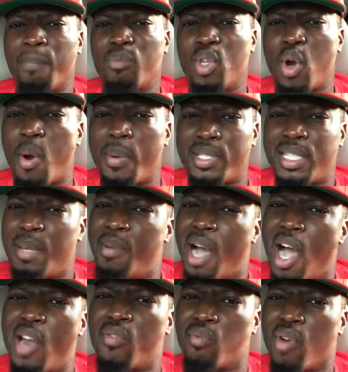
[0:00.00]
it always seemed
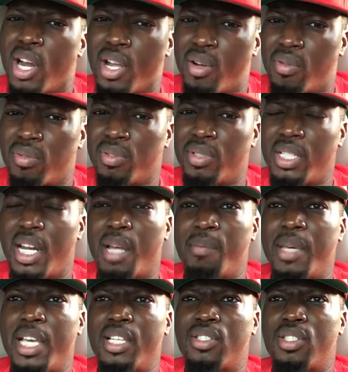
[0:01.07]
unreal. You know what I
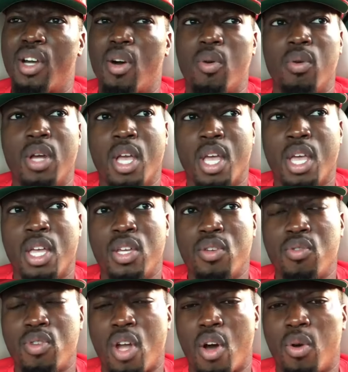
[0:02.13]
mean? So,
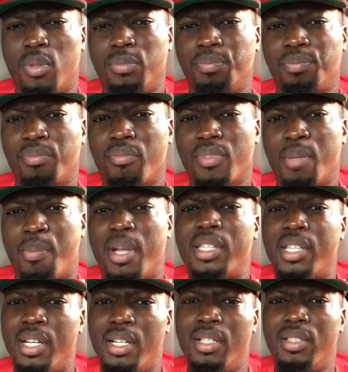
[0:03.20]
you know, but
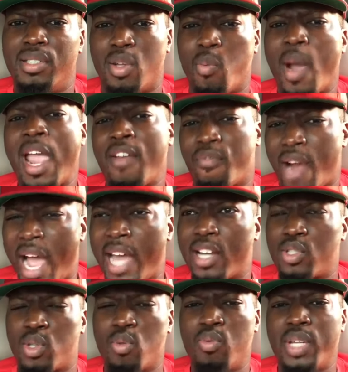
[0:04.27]
the, the wave
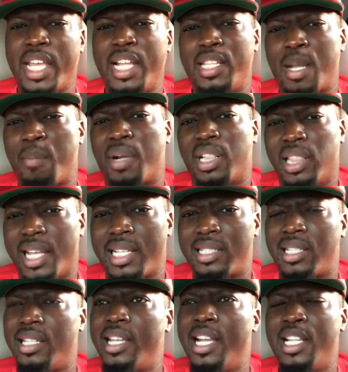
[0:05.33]
riders who need them
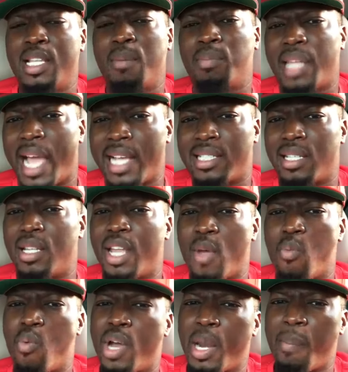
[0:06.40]
clicks and need them likes and,
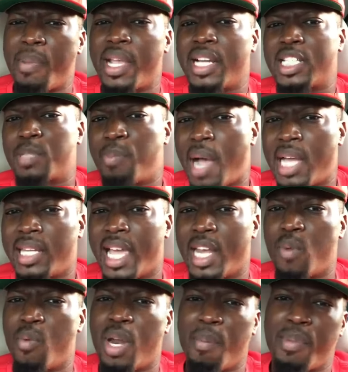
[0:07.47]
and want to be in the spotlight
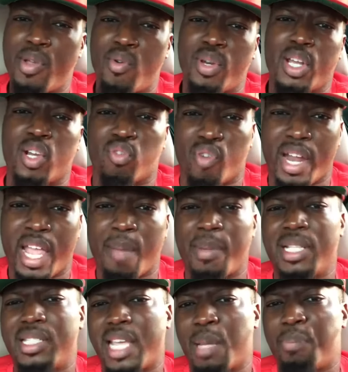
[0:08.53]
and want to be on the gram
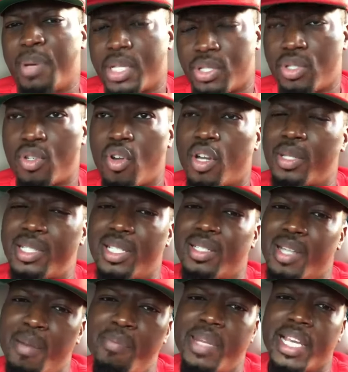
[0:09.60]
and take pictures and all that shit,
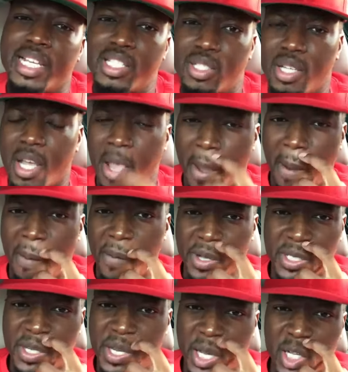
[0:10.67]
them niggas
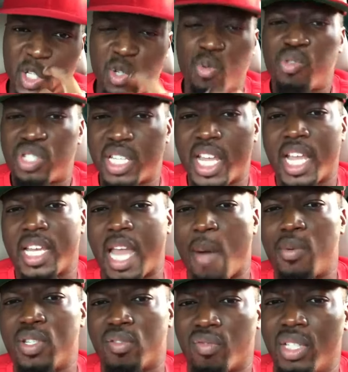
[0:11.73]
was the niggas you seen
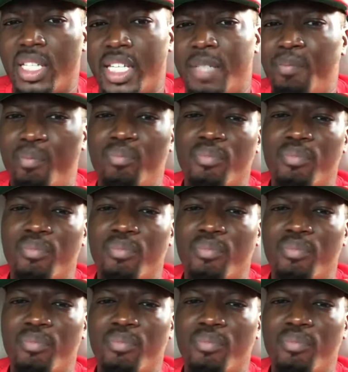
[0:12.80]
that was really